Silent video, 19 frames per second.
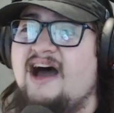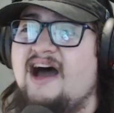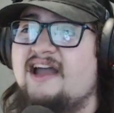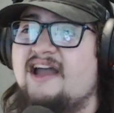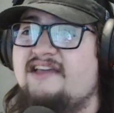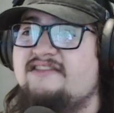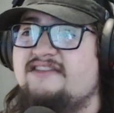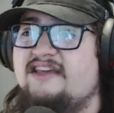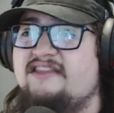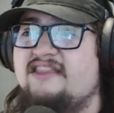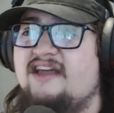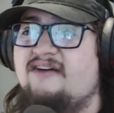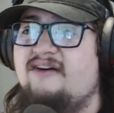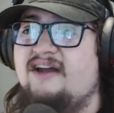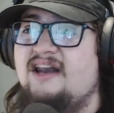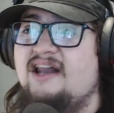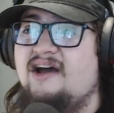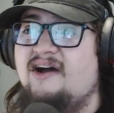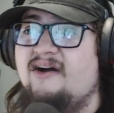He's in there
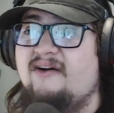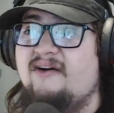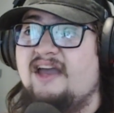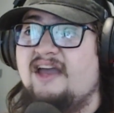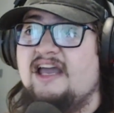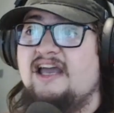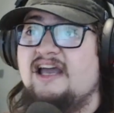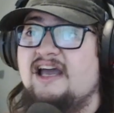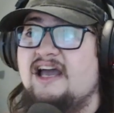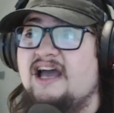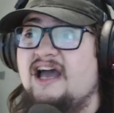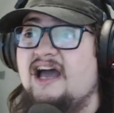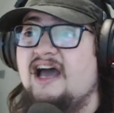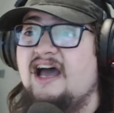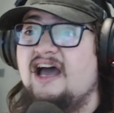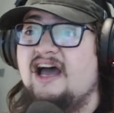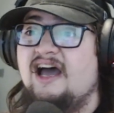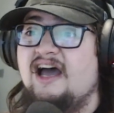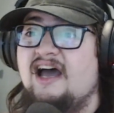with Louie.
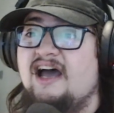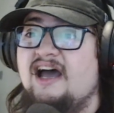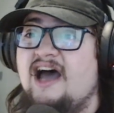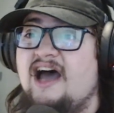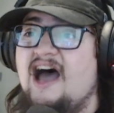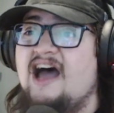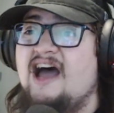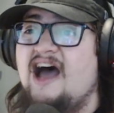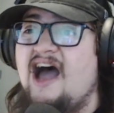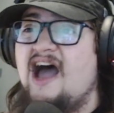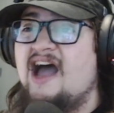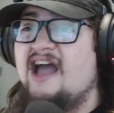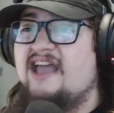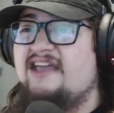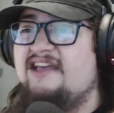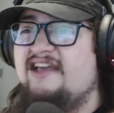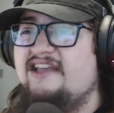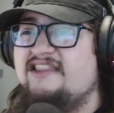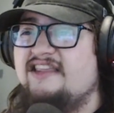
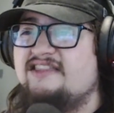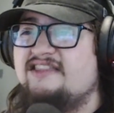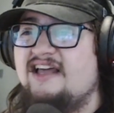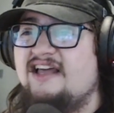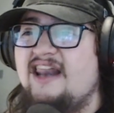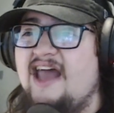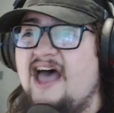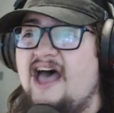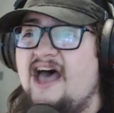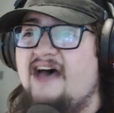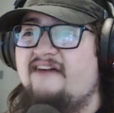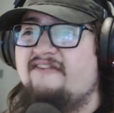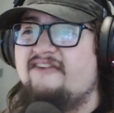He did the laugh.